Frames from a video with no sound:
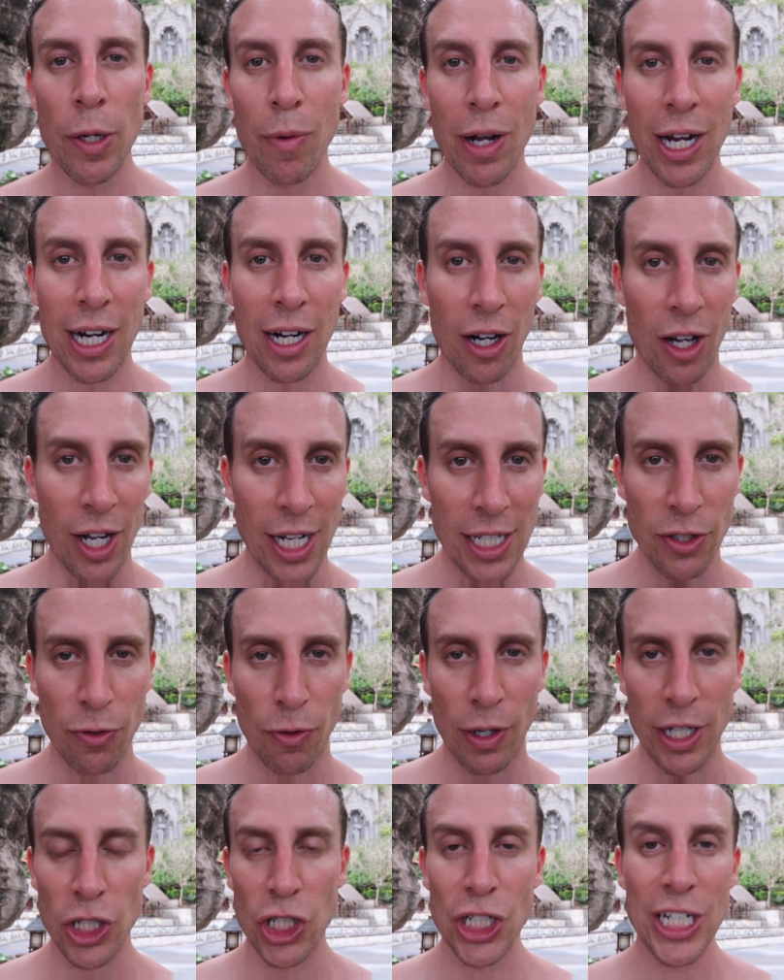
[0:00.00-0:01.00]
of my clients,
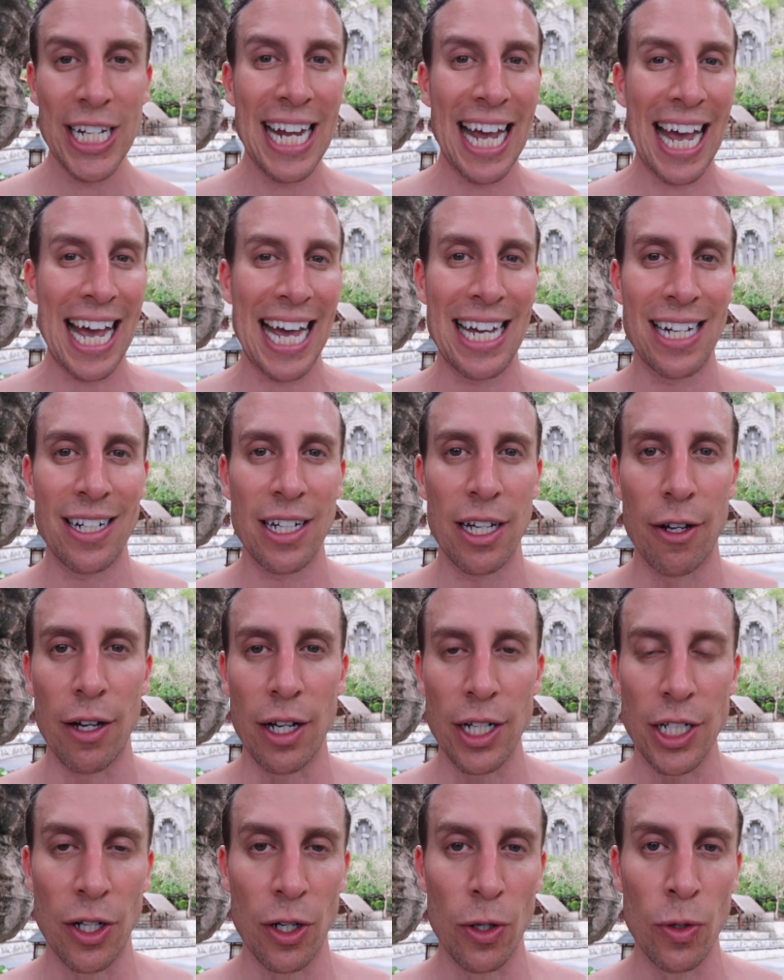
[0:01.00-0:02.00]
right, she had
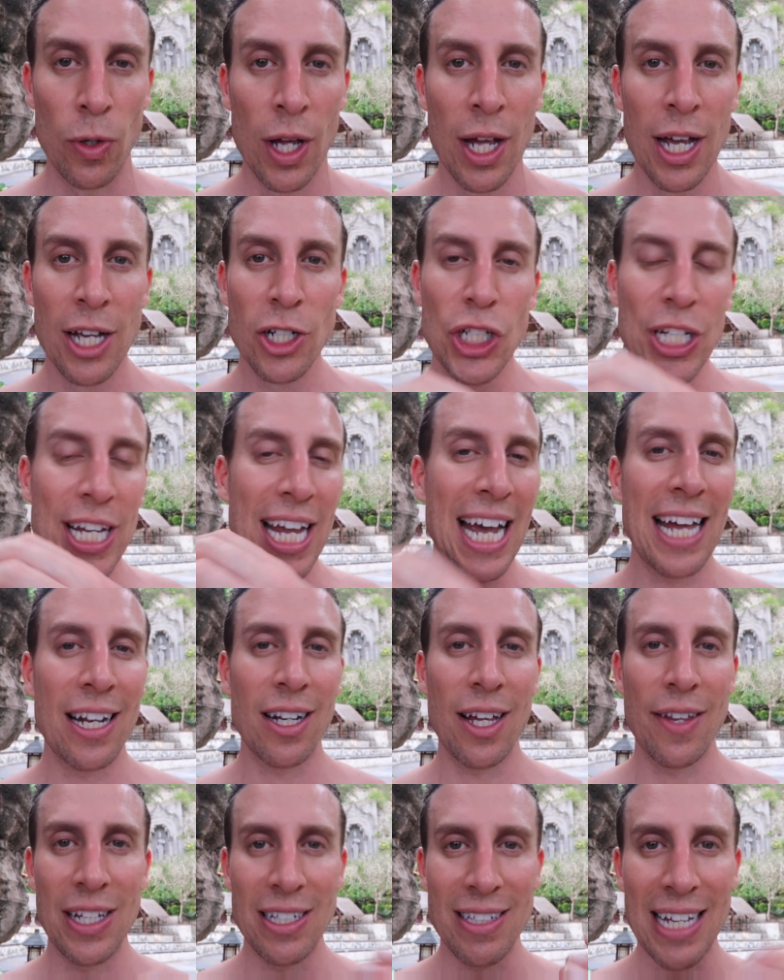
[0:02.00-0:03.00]

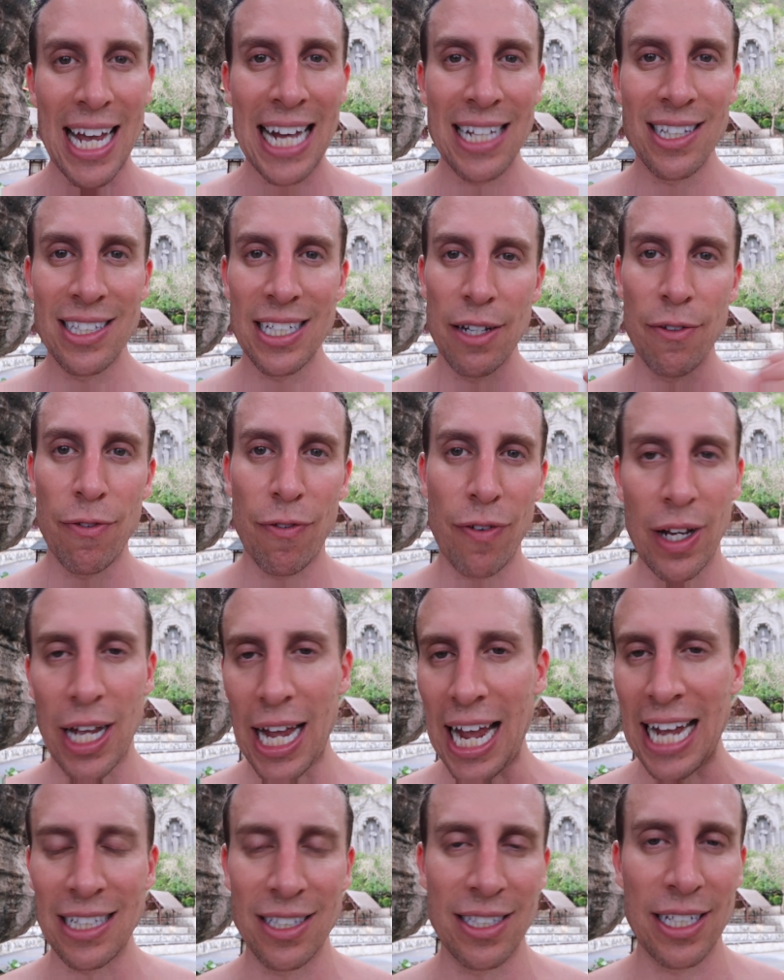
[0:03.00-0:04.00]
like this
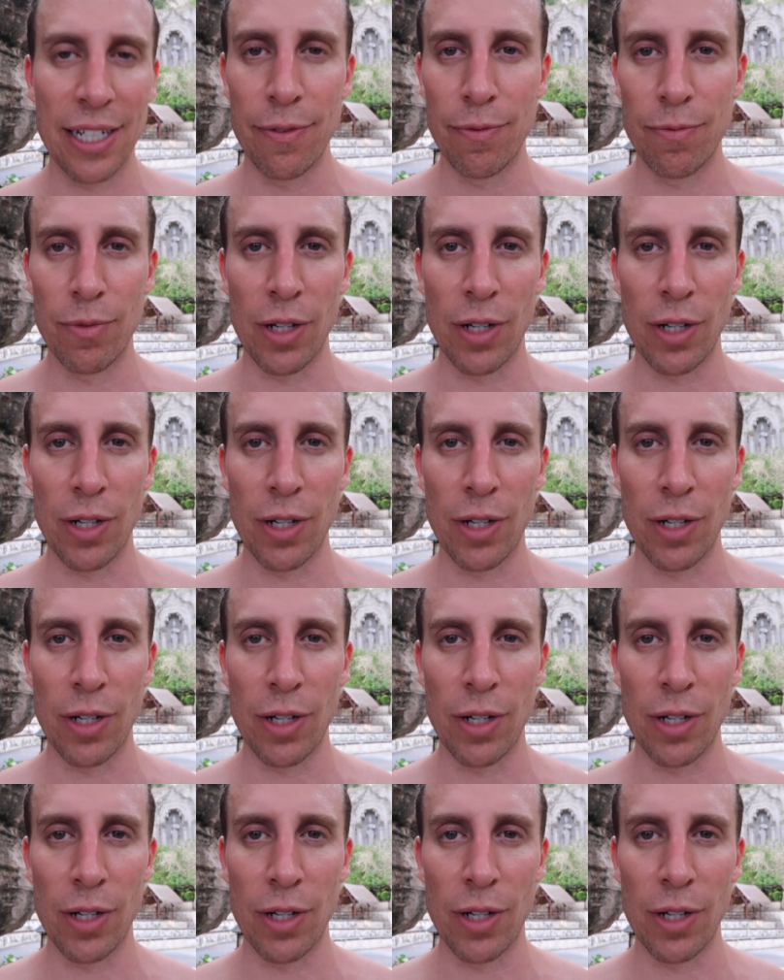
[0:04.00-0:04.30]
anti